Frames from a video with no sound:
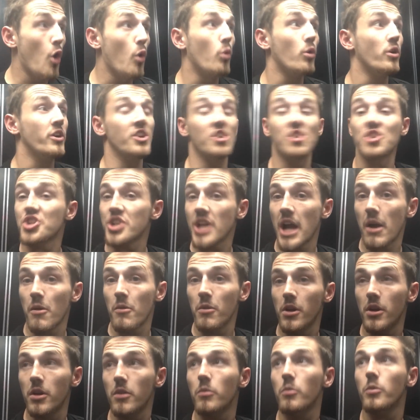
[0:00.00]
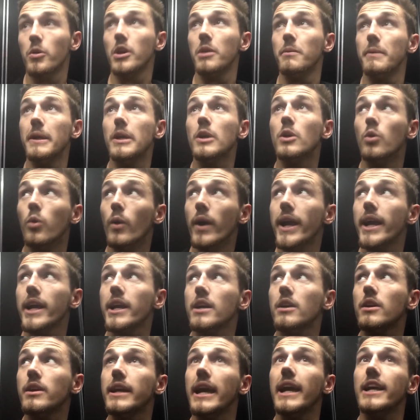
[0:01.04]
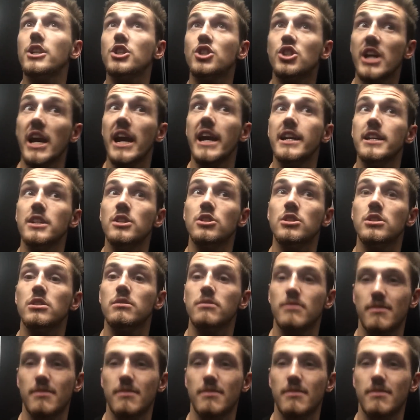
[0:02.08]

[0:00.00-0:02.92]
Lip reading: we're gonna shower, we're gonna be quick, get changed,